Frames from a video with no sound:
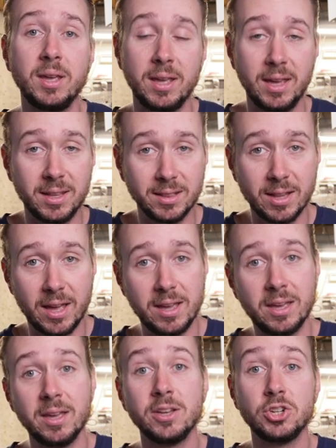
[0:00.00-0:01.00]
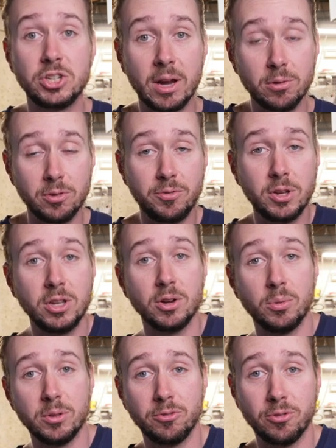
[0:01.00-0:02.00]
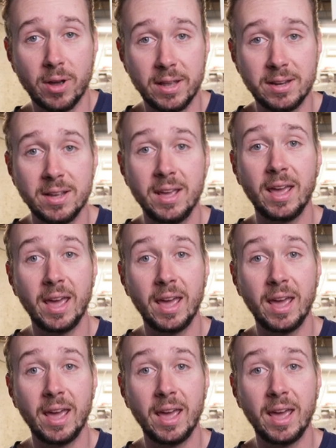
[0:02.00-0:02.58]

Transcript: hit like, share the video with a friend,